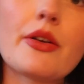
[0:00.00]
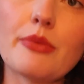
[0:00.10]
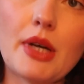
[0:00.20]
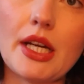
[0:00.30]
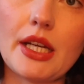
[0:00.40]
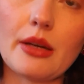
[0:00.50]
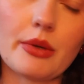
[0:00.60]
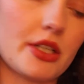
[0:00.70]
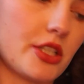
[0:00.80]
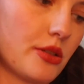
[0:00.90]
of my, I'm
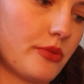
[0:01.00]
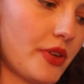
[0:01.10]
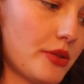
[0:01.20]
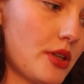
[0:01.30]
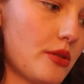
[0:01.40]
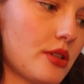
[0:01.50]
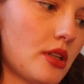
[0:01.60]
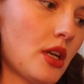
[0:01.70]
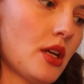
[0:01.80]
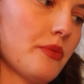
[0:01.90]
going to shoot some photos
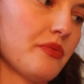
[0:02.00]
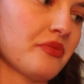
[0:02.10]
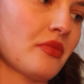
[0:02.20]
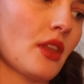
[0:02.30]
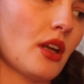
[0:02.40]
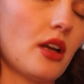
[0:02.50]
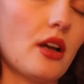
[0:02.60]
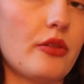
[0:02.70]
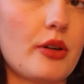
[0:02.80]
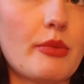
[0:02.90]

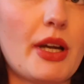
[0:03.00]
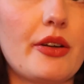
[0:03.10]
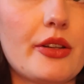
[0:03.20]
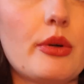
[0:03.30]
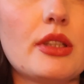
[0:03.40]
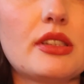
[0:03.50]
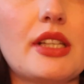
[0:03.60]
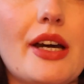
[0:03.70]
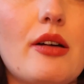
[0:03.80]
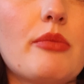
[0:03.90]
of one of my other ones
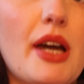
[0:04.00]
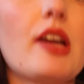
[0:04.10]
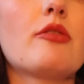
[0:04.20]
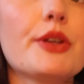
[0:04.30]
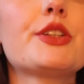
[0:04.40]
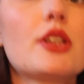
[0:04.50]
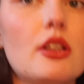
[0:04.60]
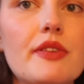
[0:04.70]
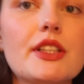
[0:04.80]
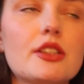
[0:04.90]
now. My
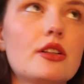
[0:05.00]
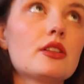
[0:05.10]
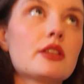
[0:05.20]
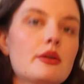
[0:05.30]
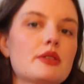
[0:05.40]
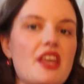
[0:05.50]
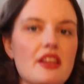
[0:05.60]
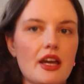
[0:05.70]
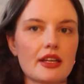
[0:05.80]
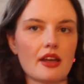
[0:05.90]
original that was
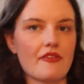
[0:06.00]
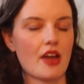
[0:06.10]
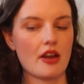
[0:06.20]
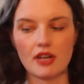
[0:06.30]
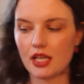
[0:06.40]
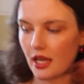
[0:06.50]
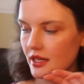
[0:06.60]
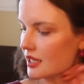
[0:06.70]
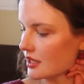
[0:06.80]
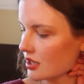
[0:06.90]
in like a
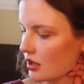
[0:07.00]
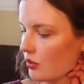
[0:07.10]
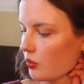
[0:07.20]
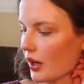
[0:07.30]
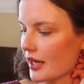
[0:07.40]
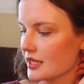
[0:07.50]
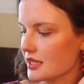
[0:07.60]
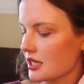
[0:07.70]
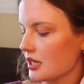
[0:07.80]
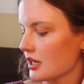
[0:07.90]
variegated
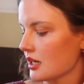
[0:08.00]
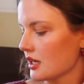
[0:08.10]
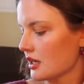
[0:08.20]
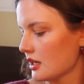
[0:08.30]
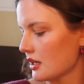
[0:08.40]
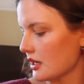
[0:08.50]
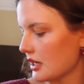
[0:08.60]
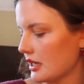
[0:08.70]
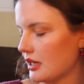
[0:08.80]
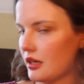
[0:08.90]
white
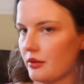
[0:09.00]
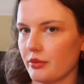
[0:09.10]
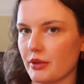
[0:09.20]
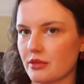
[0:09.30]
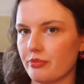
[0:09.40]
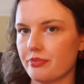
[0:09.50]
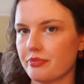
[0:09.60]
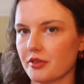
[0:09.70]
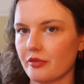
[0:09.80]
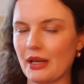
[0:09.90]
with bits of
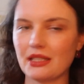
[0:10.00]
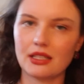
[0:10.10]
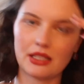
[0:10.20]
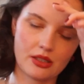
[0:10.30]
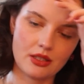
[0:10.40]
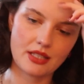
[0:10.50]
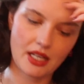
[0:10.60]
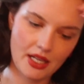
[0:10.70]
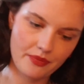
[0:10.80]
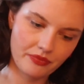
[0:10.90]
sort of pastel colours
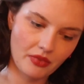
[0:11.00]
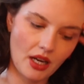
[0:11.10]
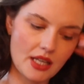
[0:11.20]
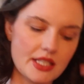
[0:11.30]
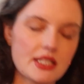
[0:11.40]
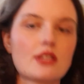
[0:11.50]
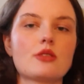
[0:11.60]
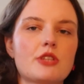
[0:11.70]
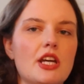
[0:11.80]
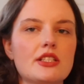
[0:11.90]
in it. I did end
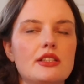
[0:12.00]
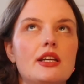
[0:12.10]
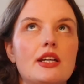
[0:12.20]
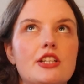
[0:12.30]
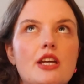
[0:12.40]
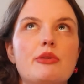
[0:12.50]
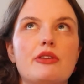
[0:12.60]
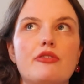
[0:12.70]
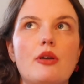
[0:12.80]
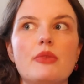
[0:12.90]
up changing the neck
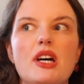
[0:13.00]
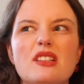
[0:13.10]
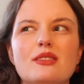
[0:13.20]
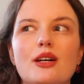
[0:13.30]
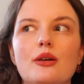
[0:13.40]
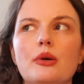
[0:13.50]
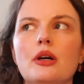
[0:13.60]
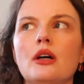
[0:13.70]
shaping from that, so